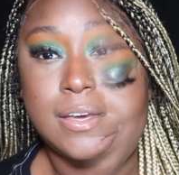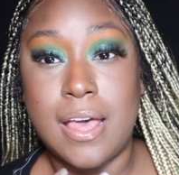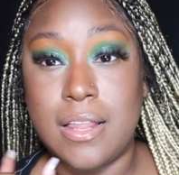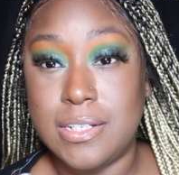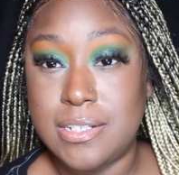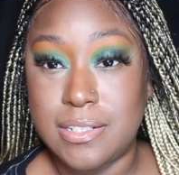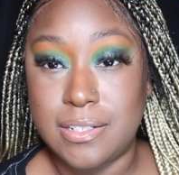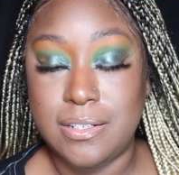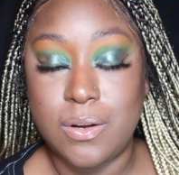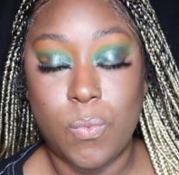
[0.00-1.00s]
Now
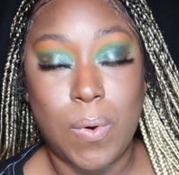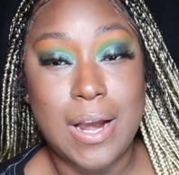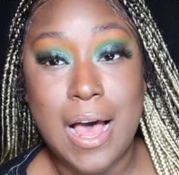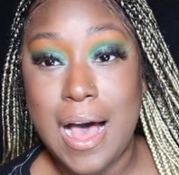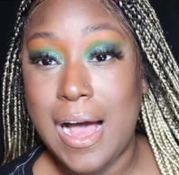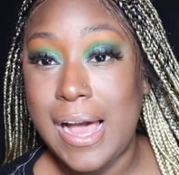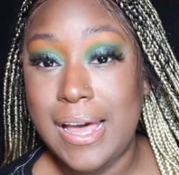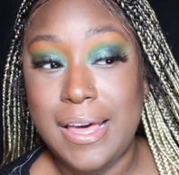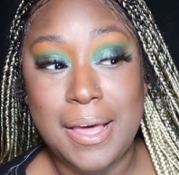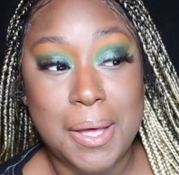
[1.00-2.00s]
listen, when I
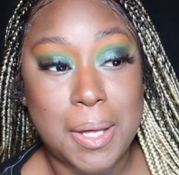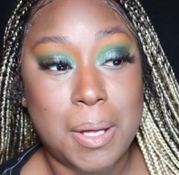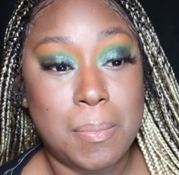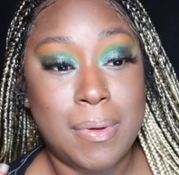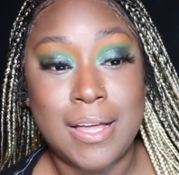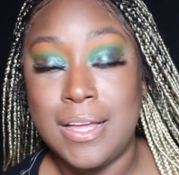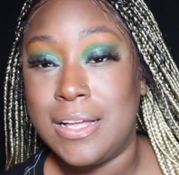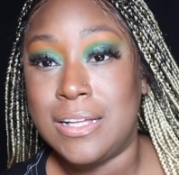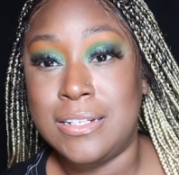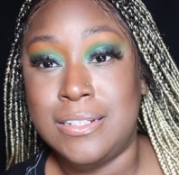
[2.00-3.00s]
am
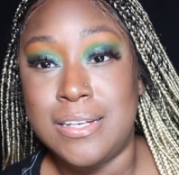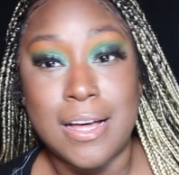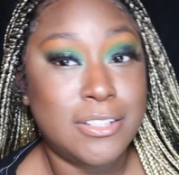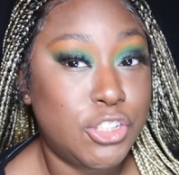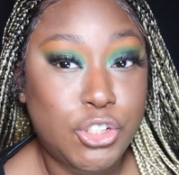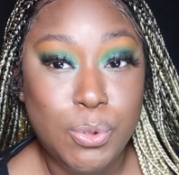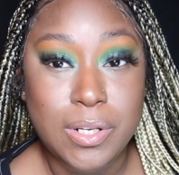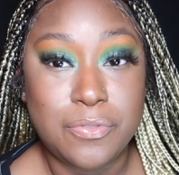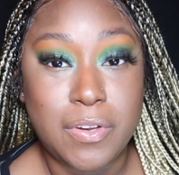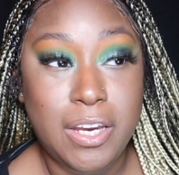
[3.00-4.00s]
done
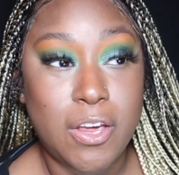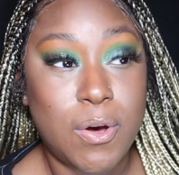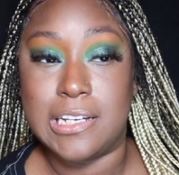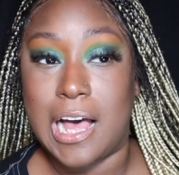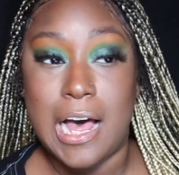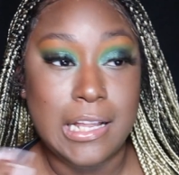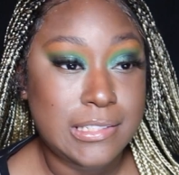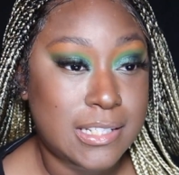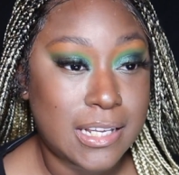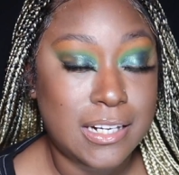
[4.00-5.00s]
shooting video
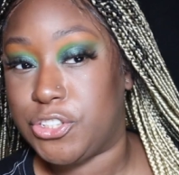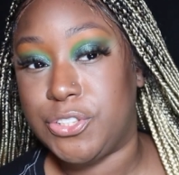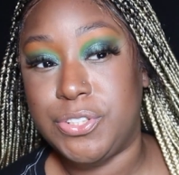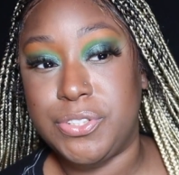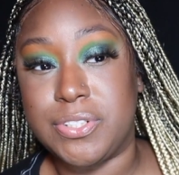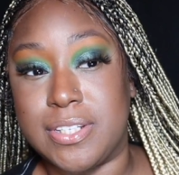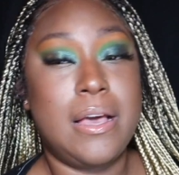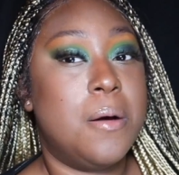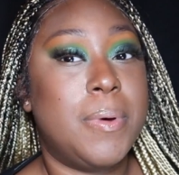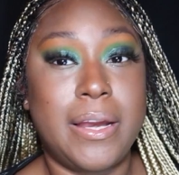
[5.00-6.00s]
content, pictures,
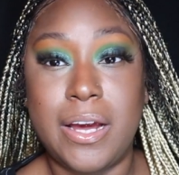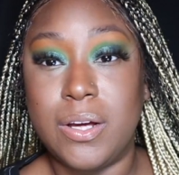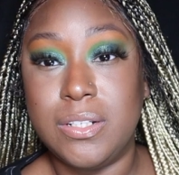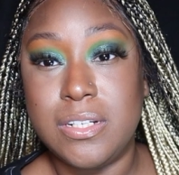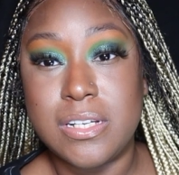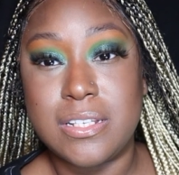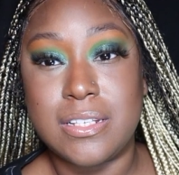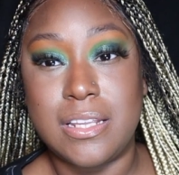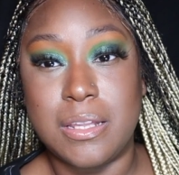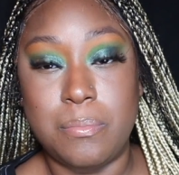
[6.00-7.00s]
makeup and hair looks
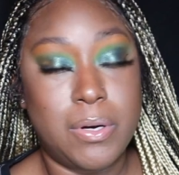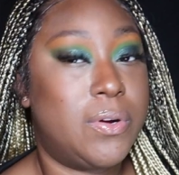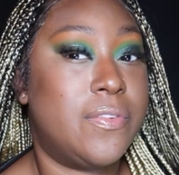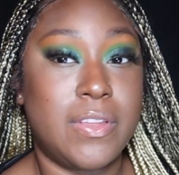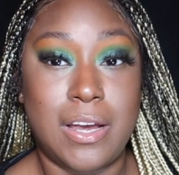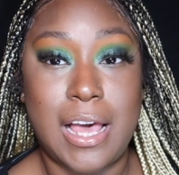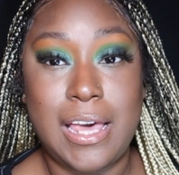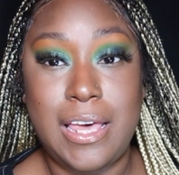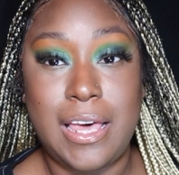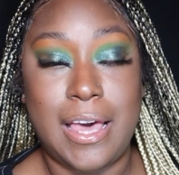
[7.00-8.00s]
in the middle of the
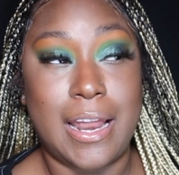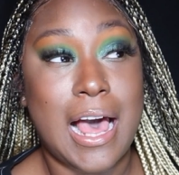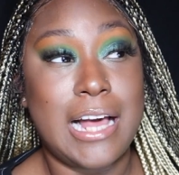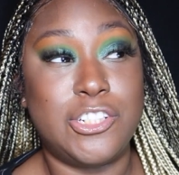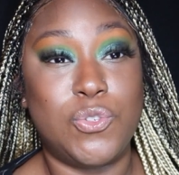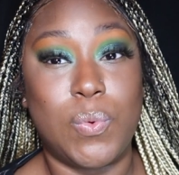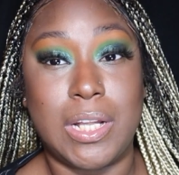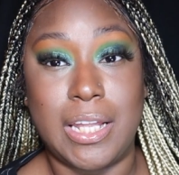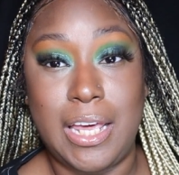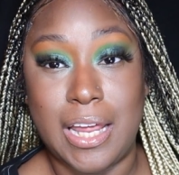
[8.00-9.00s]
night, and I just want
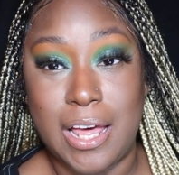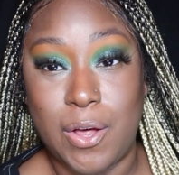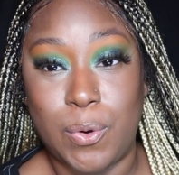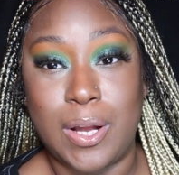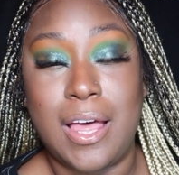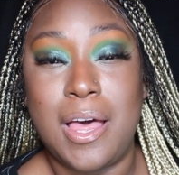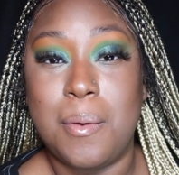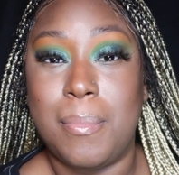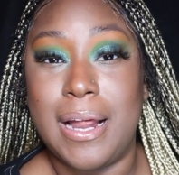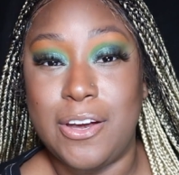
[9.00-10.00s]
to lay down
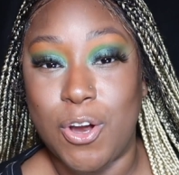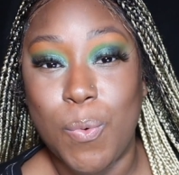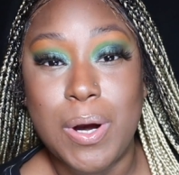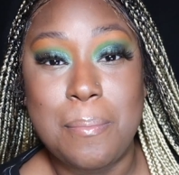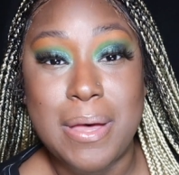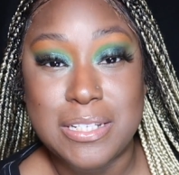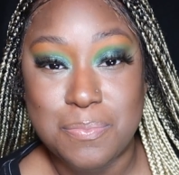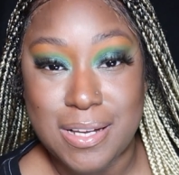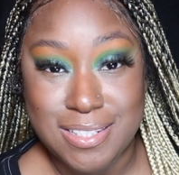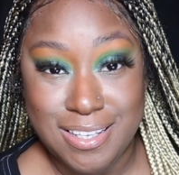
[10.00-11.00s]
but I don't want to mess
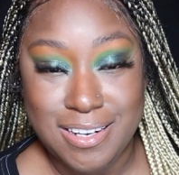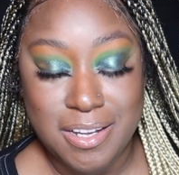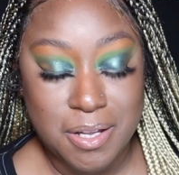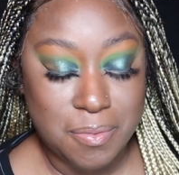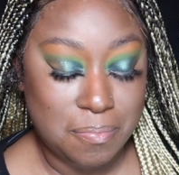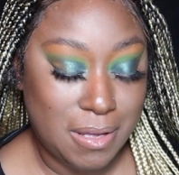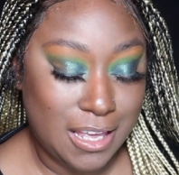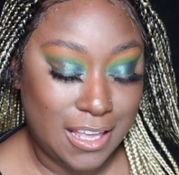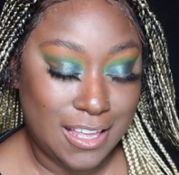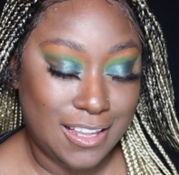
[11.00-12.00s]
my skin up,
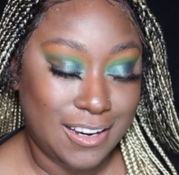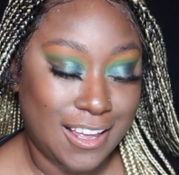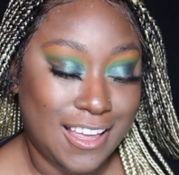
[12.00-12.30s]
man,